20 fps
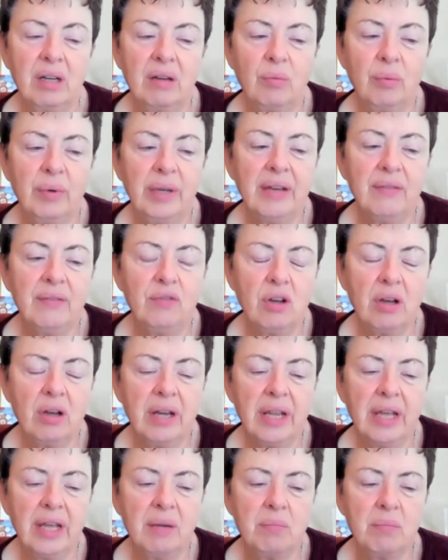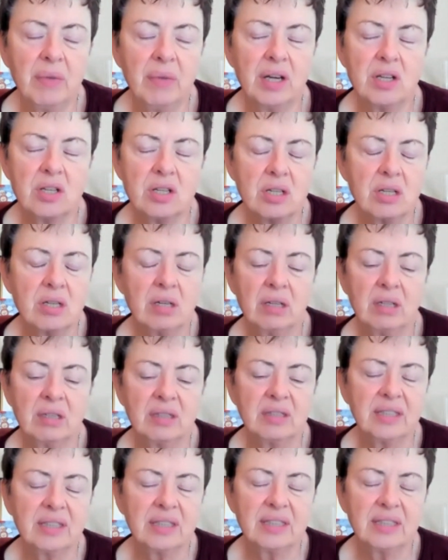we have not had much
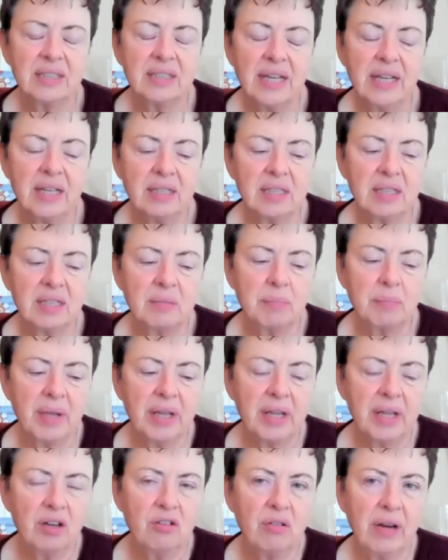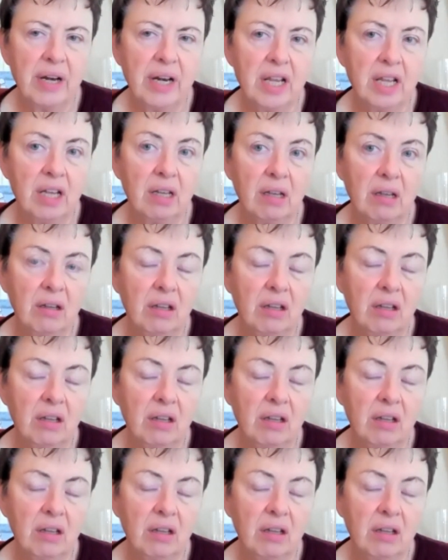success at penetrating